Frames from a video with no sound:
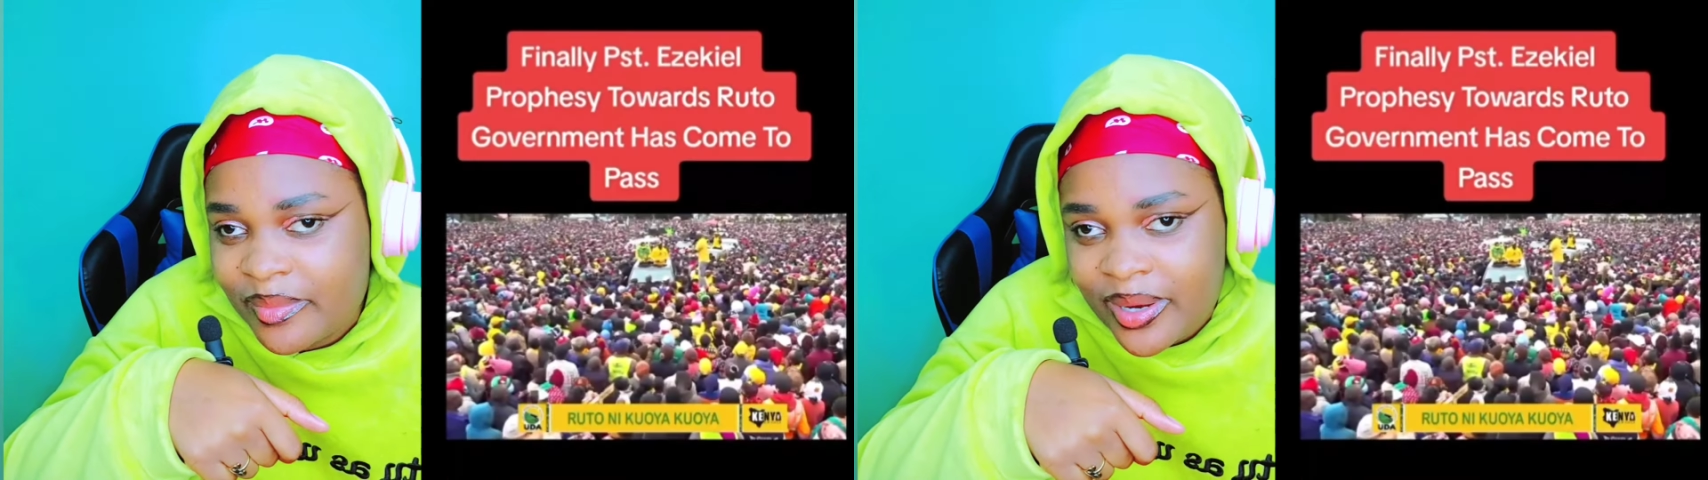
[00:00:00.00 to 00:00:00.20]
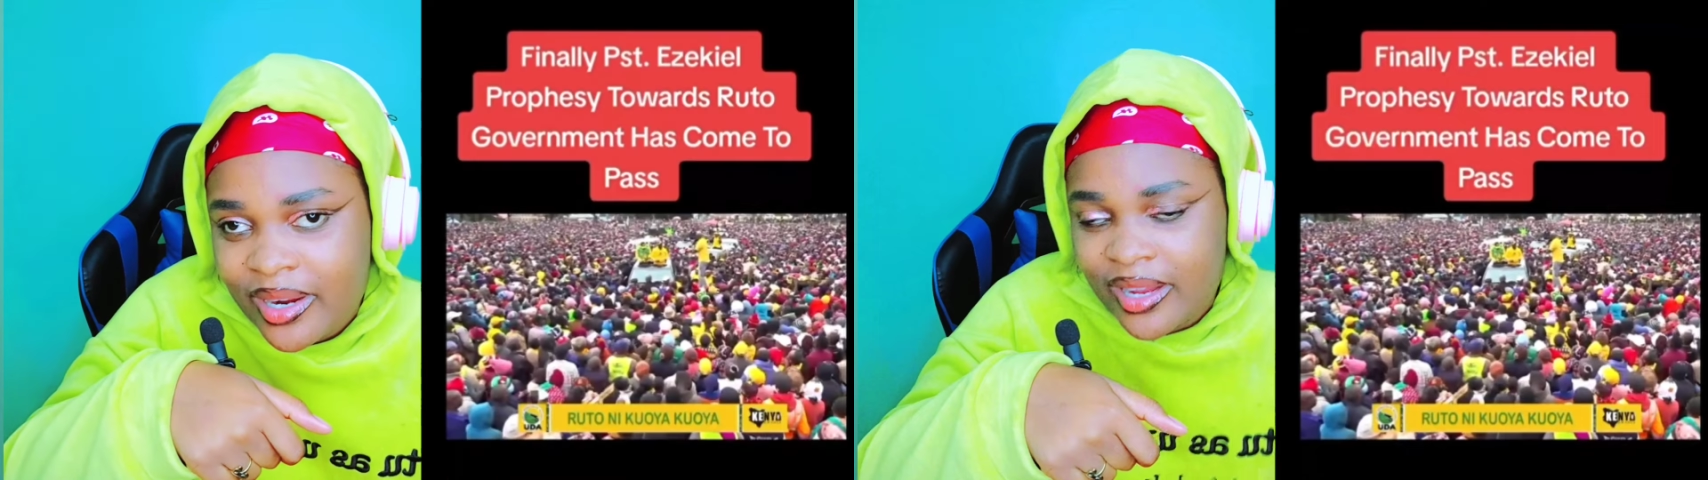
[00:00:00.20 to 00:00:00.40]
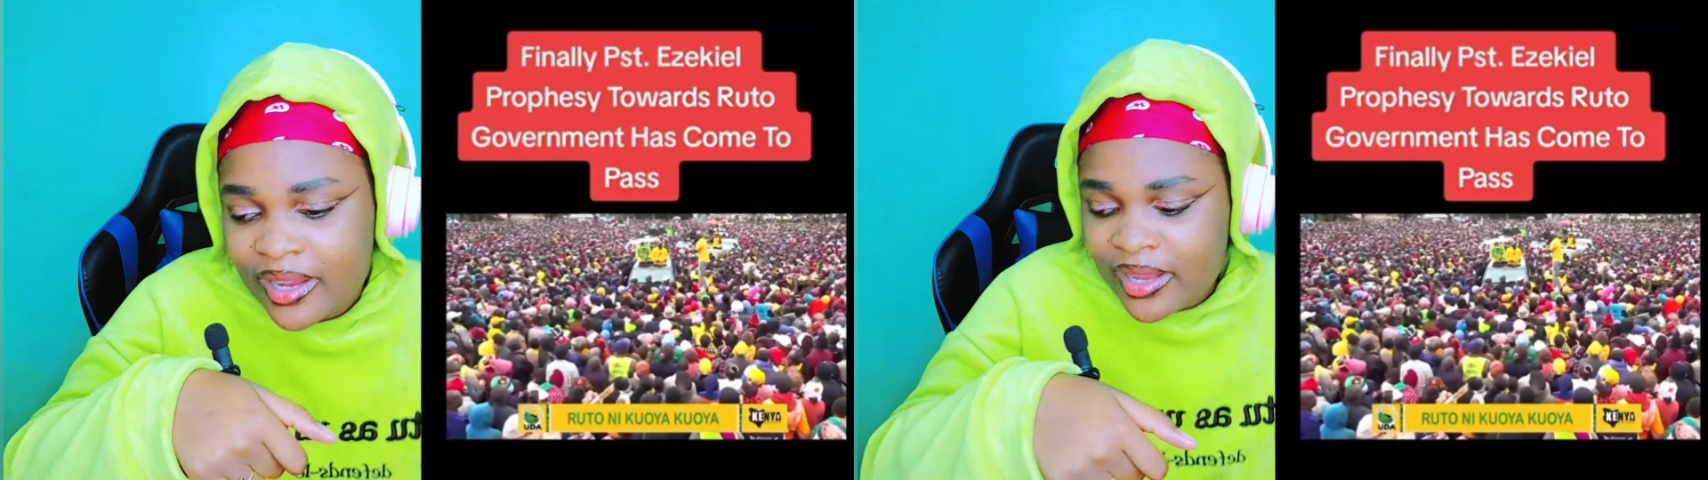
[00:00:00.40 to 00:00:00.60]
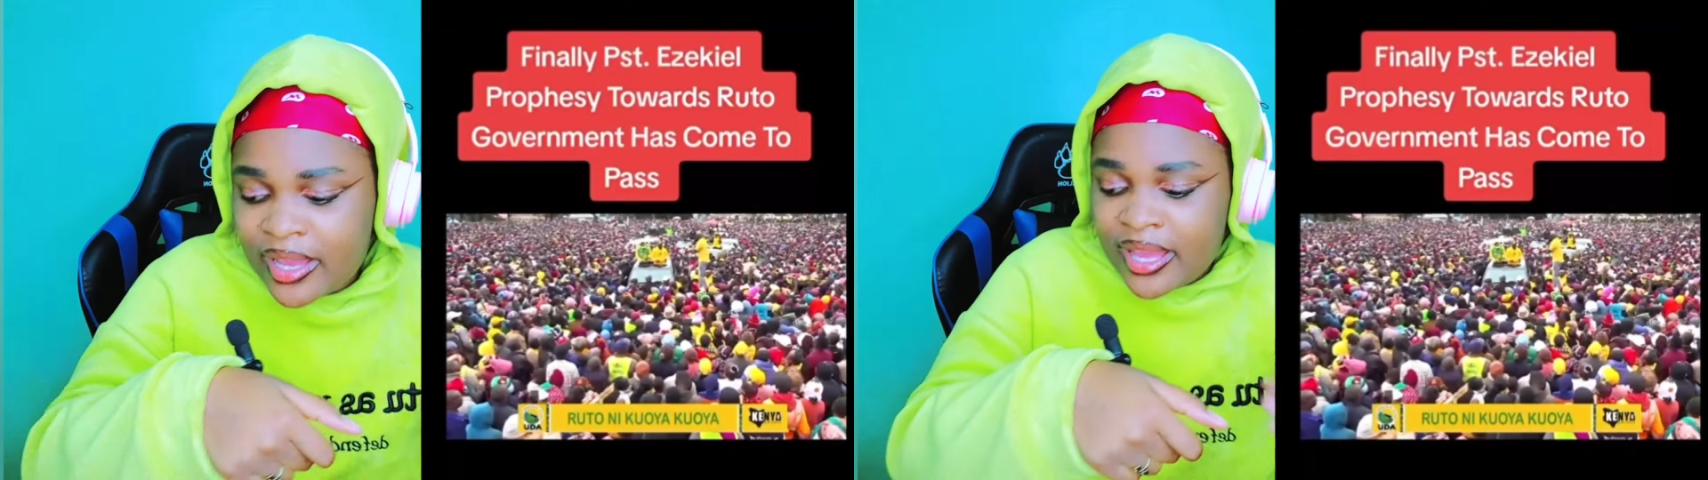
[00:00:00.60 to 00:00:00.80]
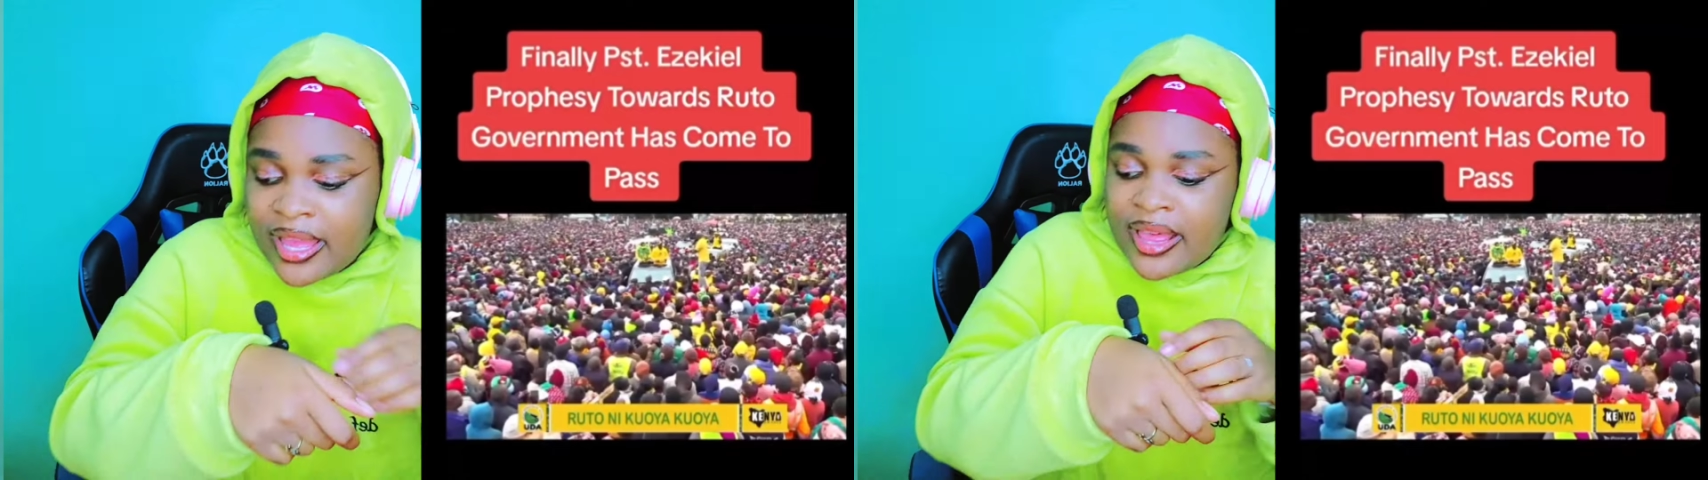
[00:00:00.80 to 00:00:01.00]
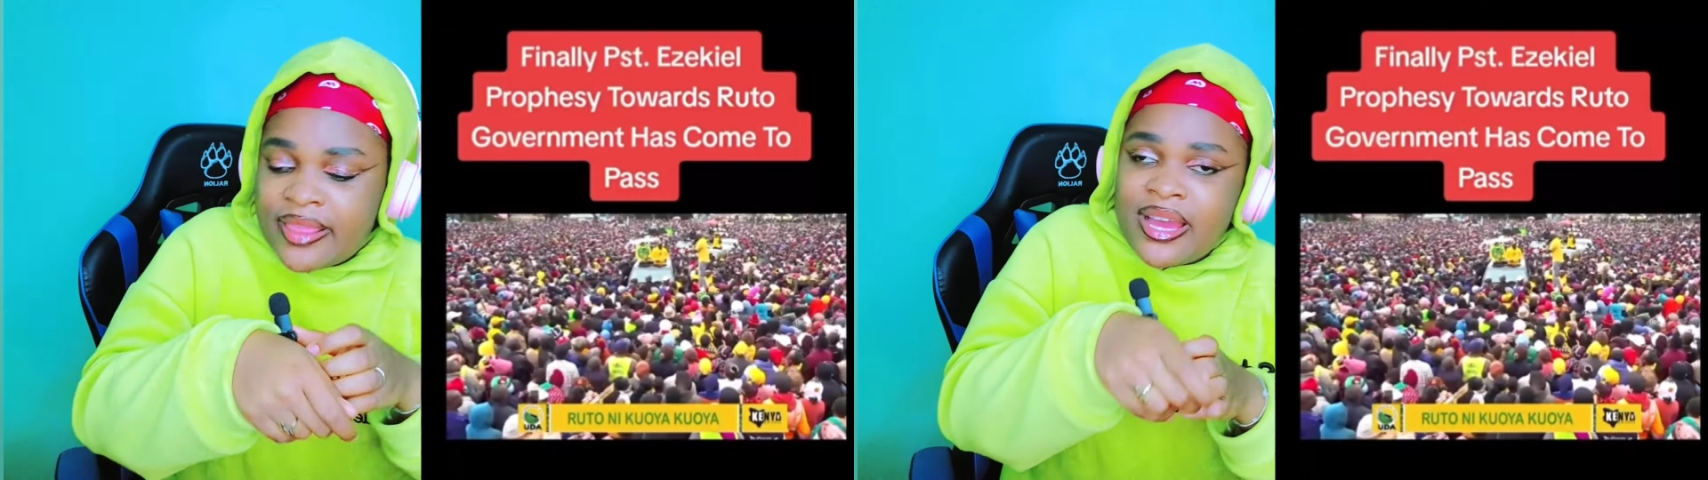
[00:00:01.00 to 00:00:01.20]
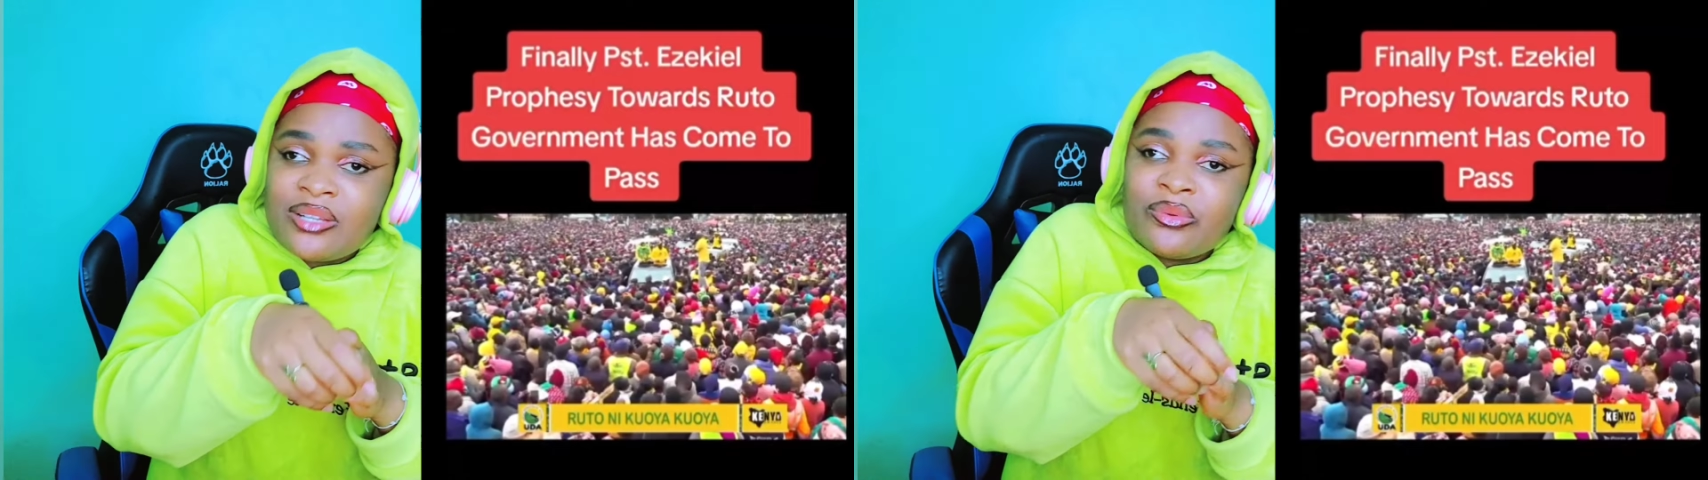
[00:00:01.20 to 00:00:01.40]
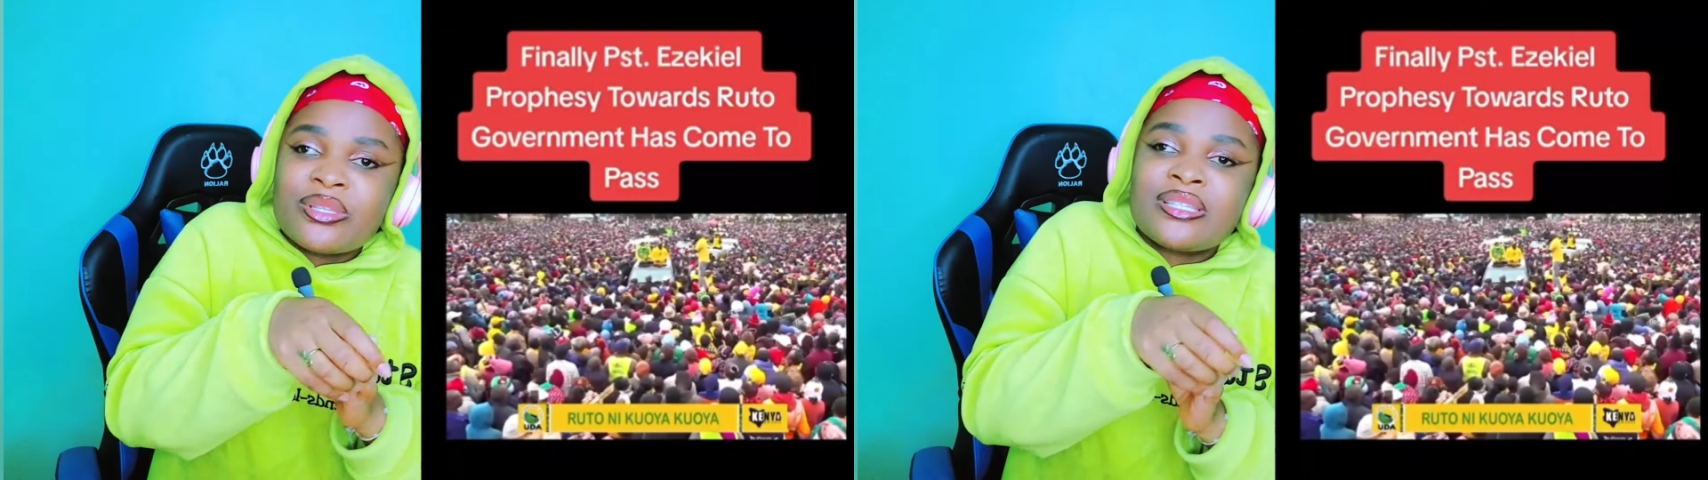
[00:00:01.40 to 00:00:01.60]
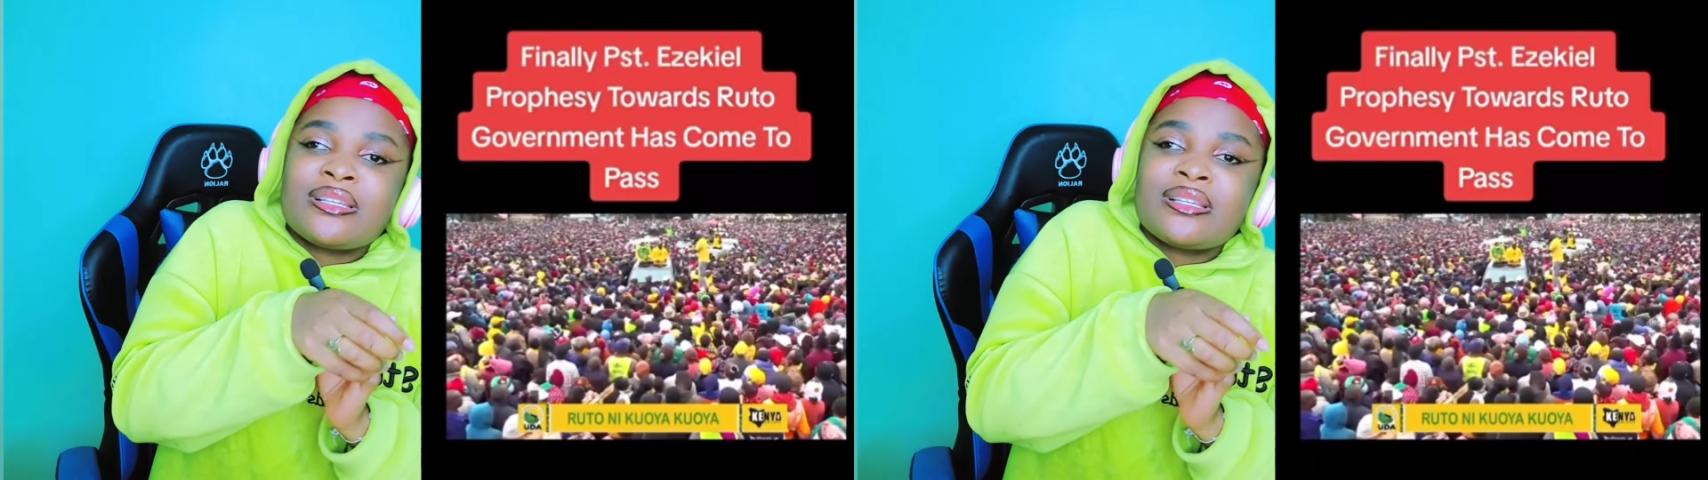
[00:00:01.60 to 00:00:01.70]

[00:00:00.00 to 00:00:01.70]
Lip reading: bro. That was